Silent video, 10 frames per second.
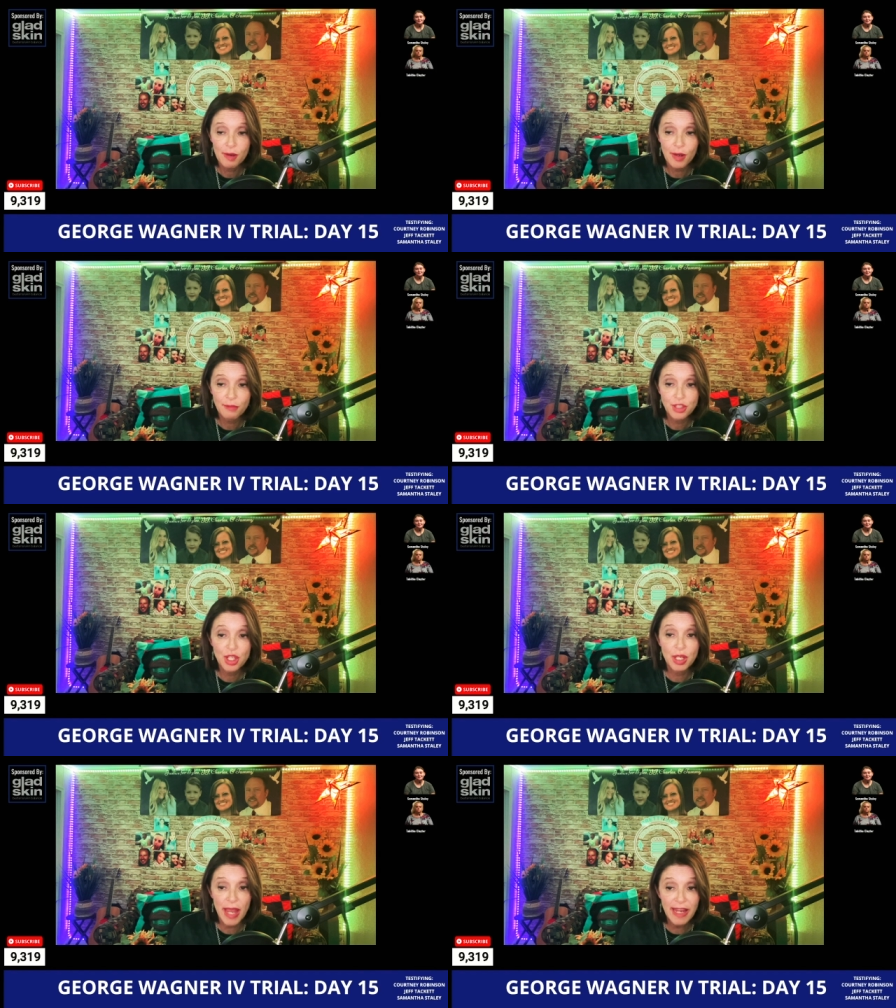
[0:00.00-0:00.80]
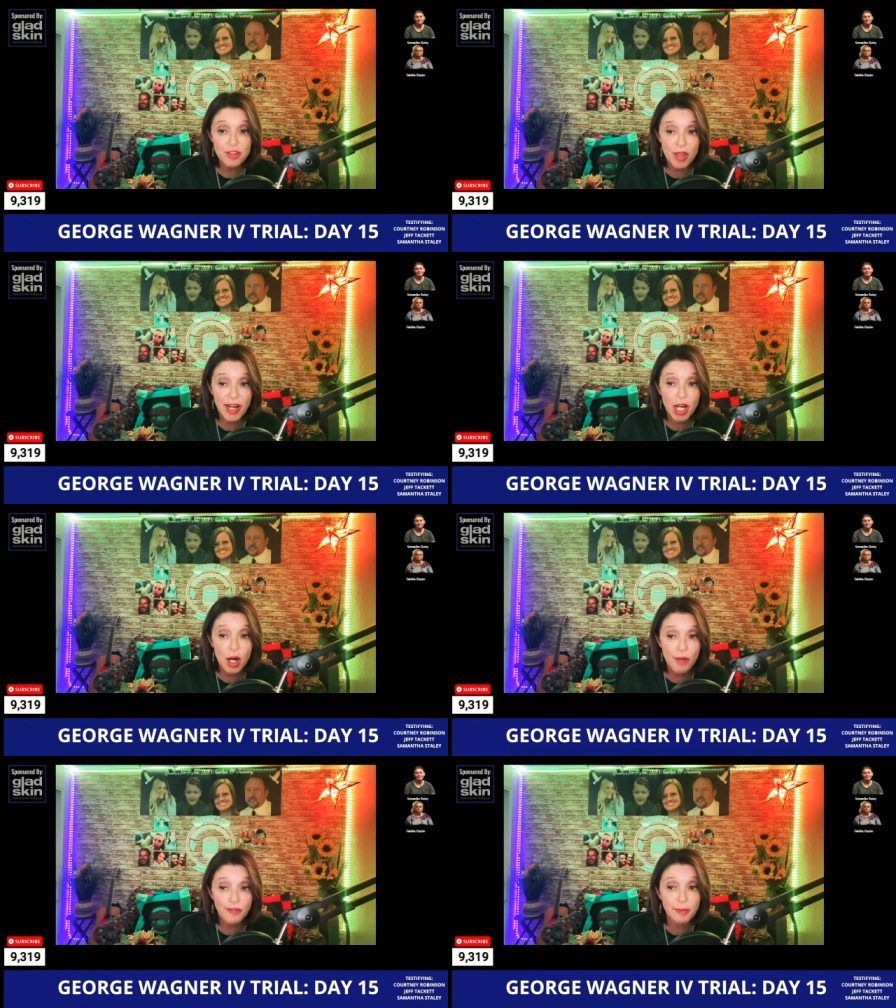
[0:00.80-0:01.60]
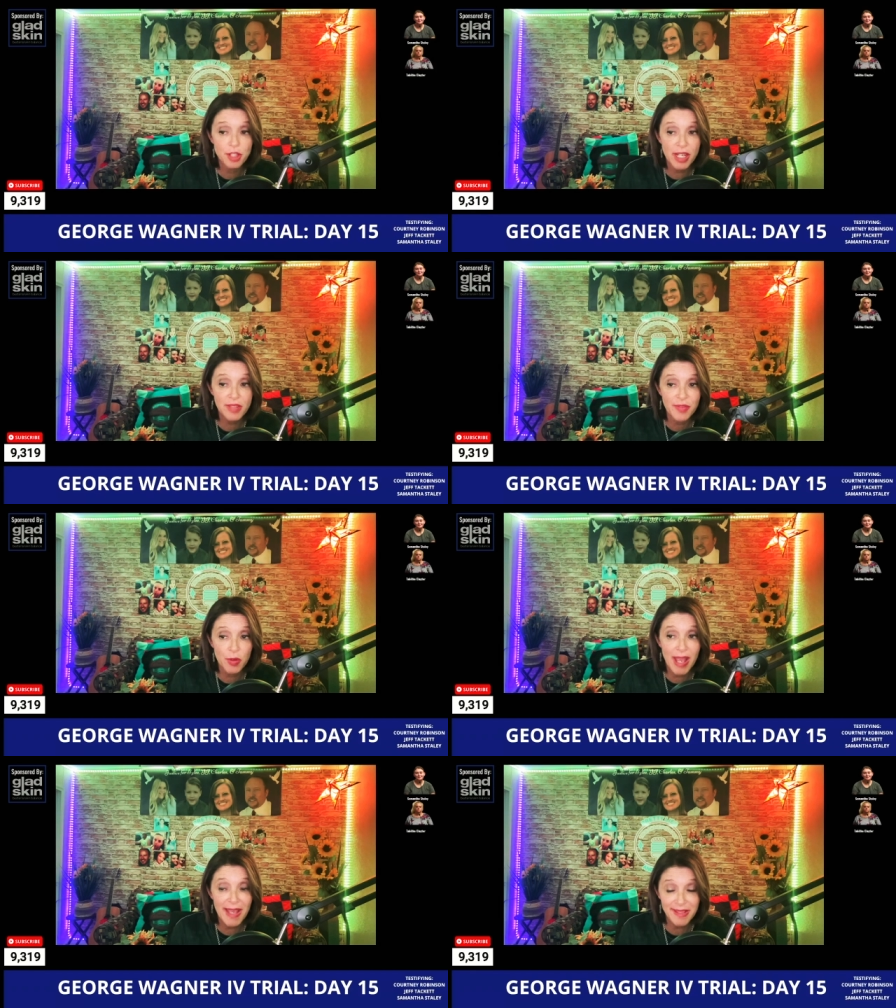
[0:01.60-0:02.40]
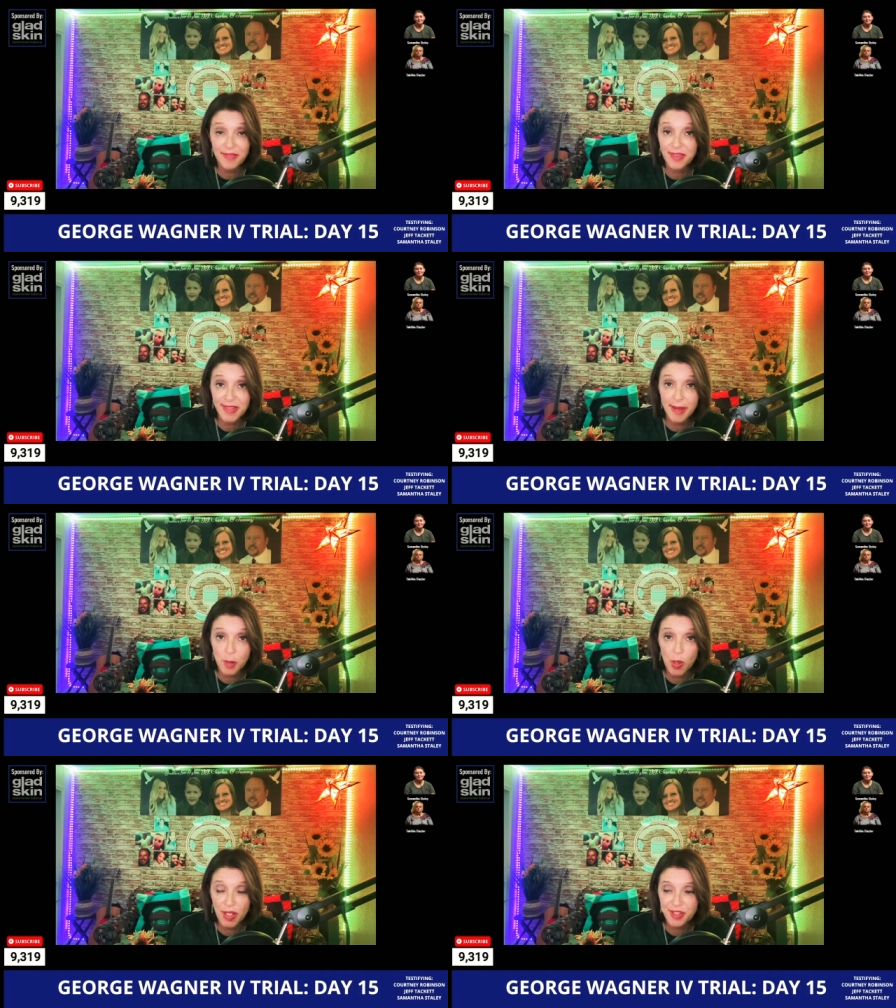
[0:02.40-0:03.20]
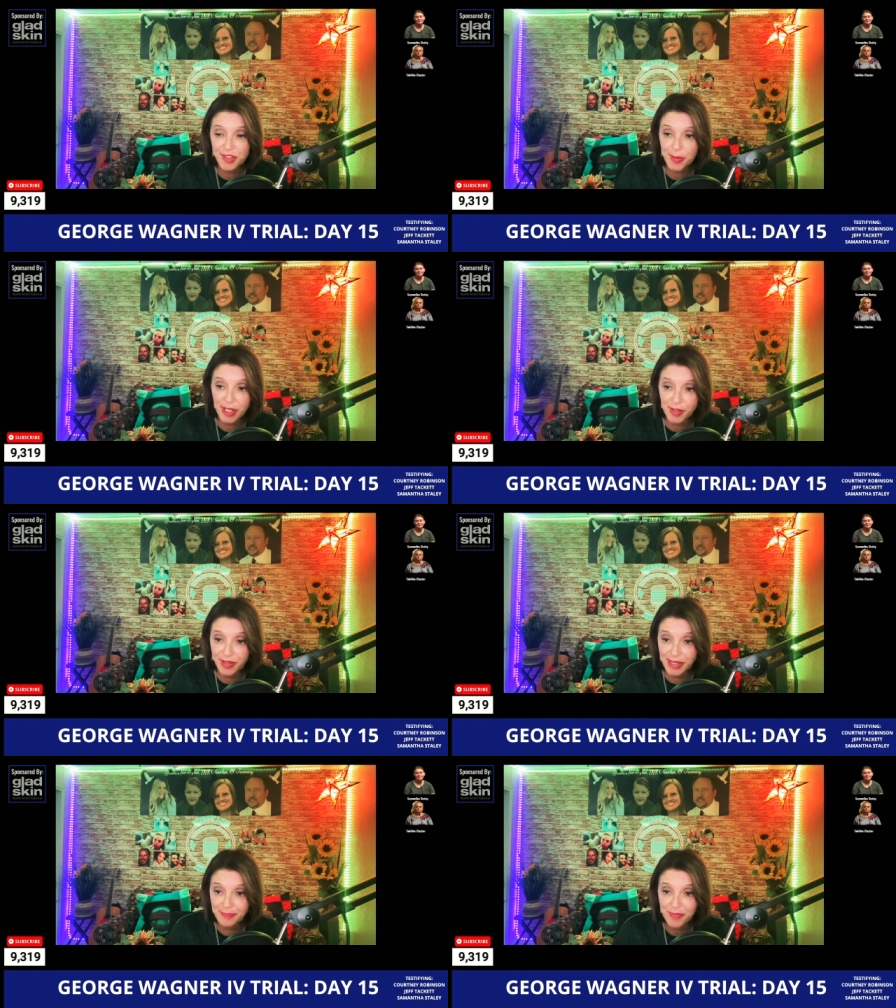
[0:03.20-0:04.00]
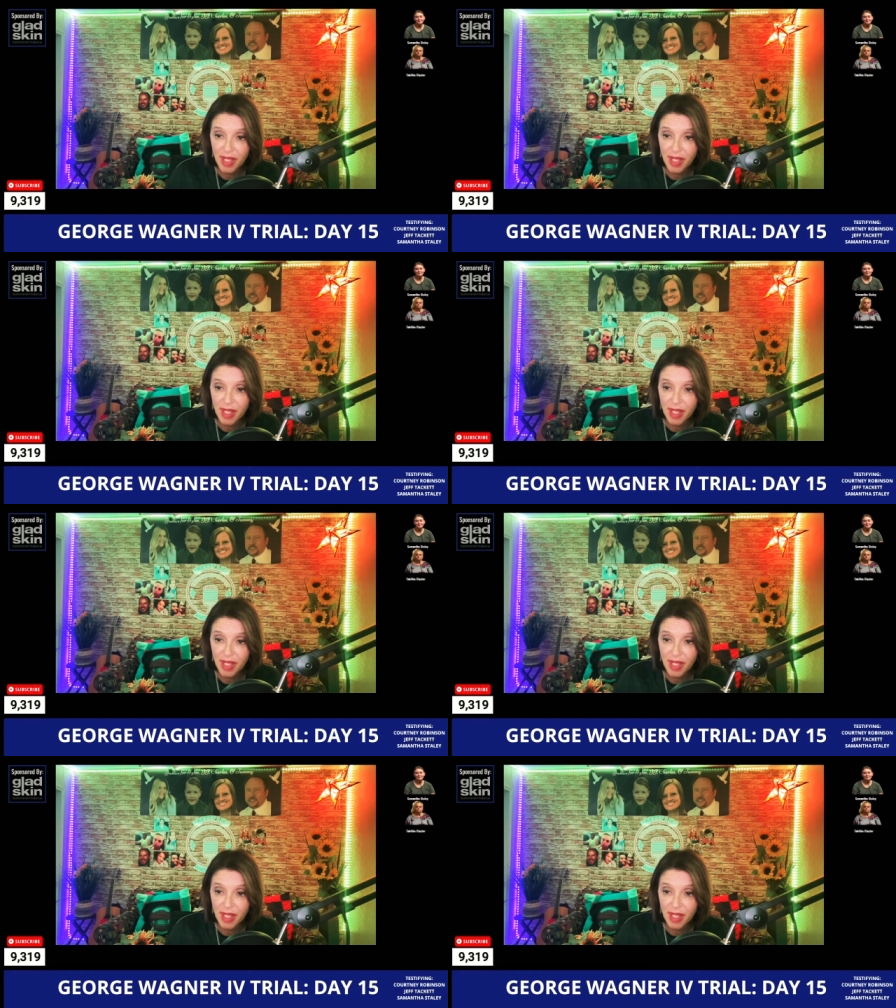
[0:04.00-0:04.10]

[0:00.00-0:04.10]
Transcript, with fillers: she Angela had called from Jake's phone asking the same questions apparently.